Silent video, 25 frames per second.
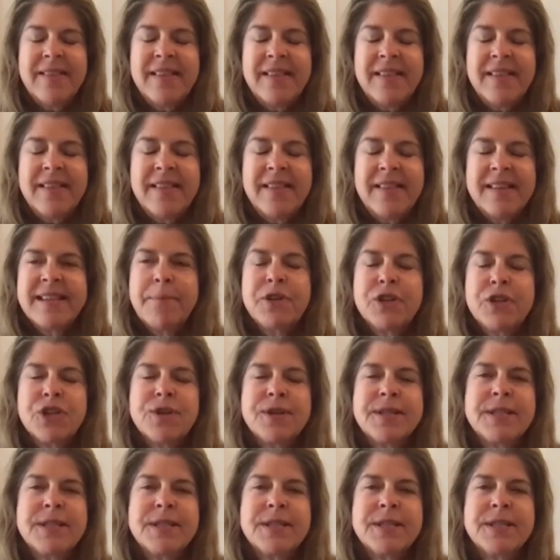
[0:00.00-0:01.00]
And the
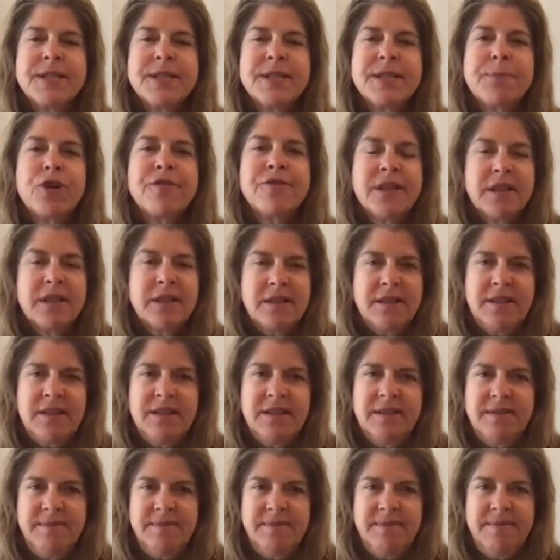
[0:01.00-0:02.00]
temperature is
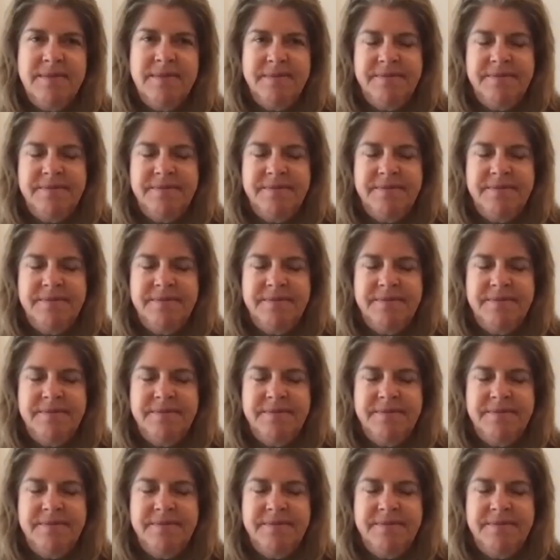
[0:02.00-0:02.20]
perfect.